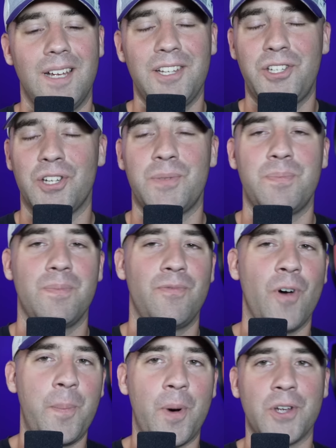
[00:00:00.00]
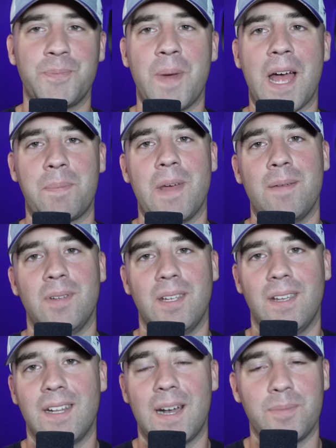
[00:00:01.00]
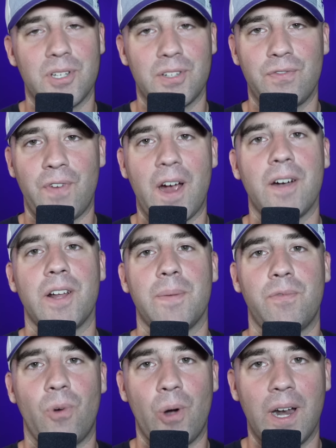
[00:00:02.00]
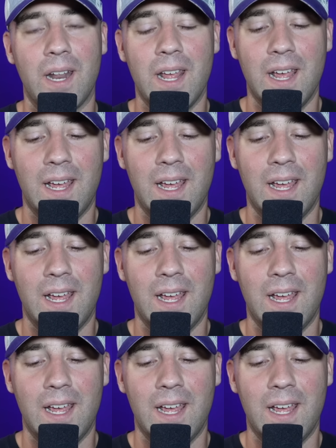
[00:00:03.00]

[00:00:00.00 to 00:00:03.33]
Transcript: It's just football's back, baby, and I'm just fired up for it.